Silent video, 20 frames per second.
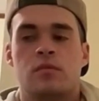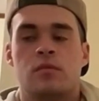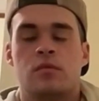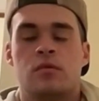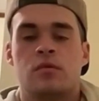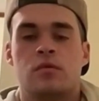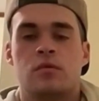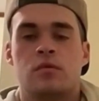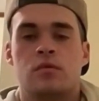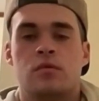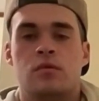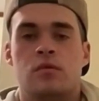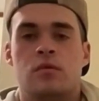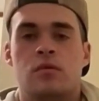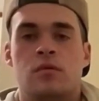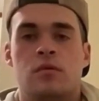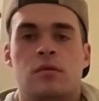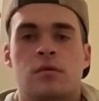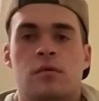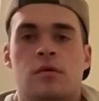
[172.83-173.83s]

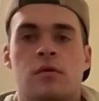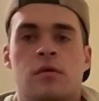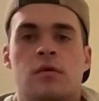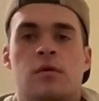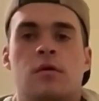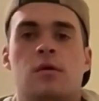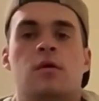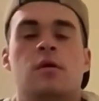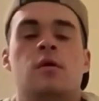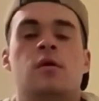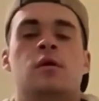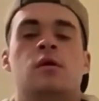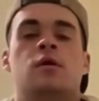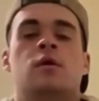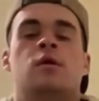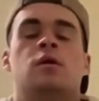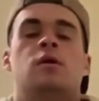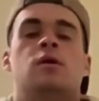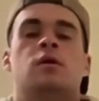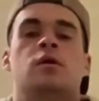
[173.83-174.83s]

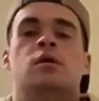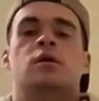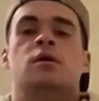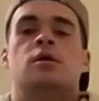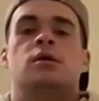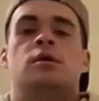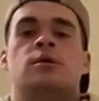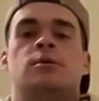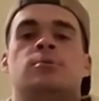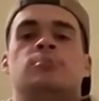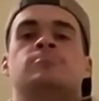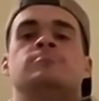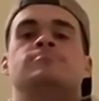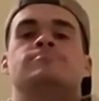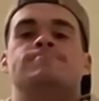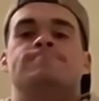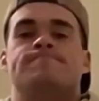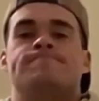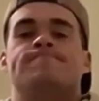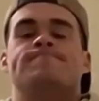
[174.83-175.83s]

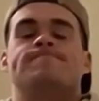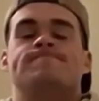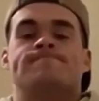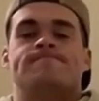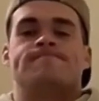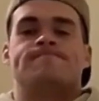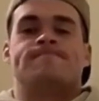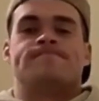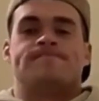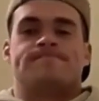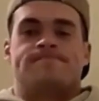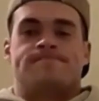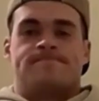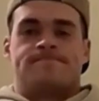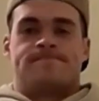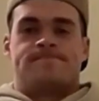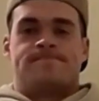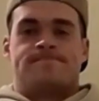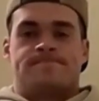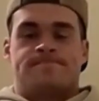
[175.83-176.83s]

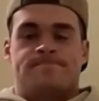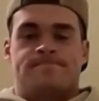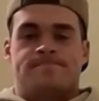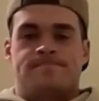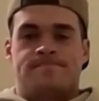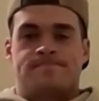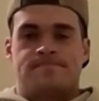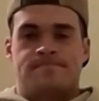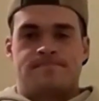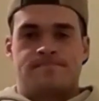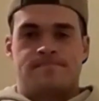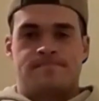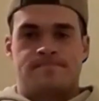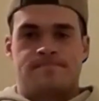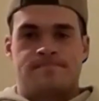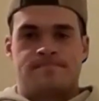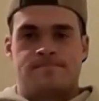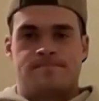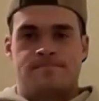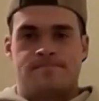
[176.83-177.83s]

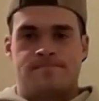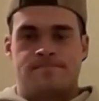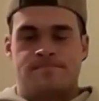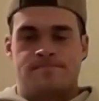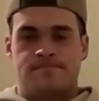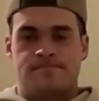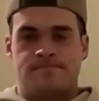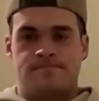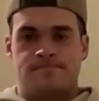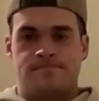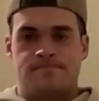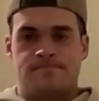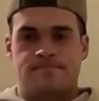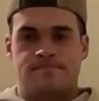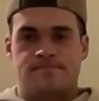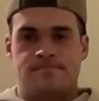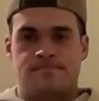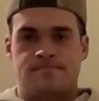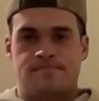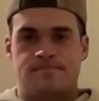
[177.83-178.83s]

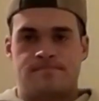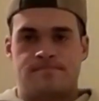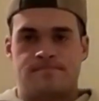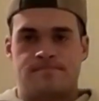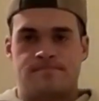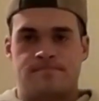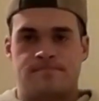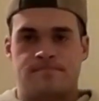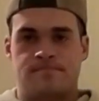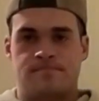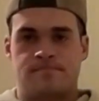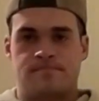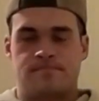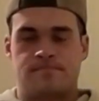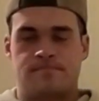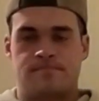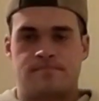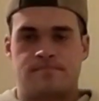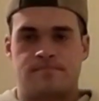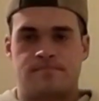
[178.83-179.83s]

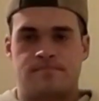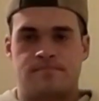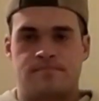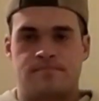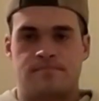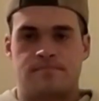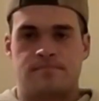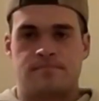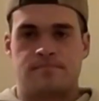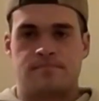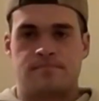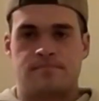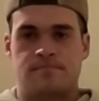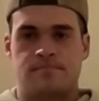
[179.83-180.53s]
The person shown says nothing.